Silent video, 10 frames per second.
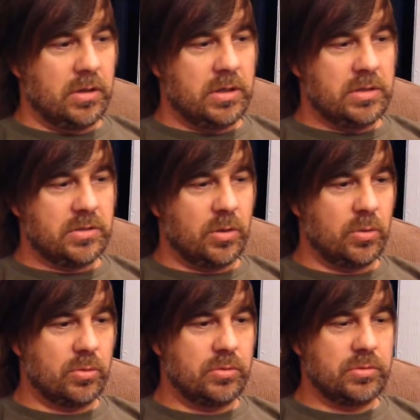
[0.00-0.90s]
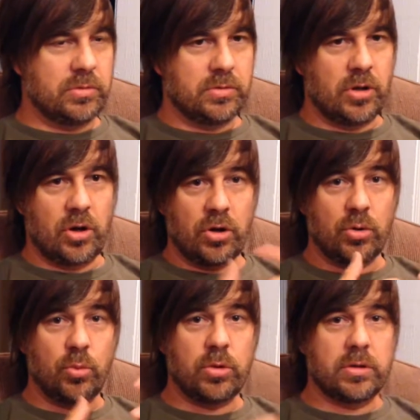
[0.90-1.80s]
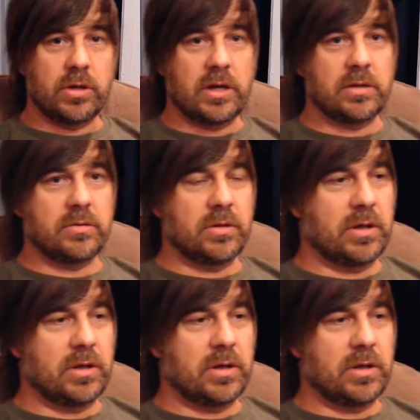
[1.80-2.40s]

he told her one night,